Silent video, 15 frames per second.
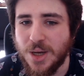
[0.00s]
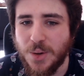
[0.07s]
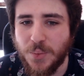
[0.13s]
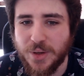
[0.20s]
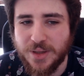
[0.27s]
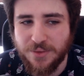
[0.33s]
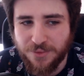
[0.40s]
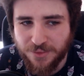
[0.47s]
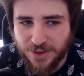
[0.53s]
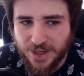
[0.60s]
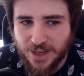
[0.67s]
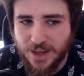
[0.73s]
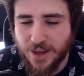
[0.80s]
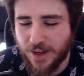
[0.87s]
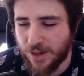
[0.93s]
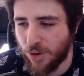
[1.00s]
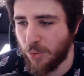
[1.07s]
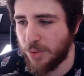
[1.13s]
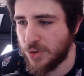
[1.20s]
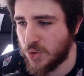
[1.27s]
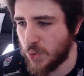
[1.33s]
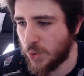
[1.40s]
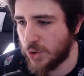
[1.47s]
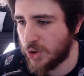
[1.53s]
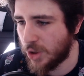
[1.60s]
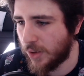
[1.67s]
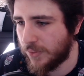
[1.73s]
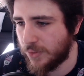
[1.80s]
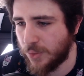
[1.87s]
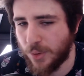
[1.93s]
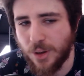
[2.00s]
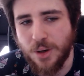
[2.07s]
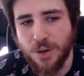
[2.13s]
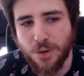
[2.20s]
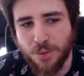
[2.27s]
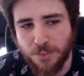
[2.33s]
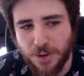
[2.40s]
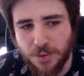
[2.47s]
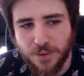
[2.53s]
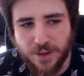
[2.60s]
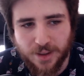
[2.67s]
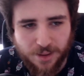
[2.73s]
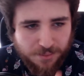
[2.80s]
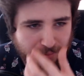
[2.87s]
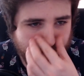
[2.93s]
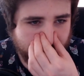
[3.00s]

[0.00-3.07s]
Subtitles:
with the free and open source software community.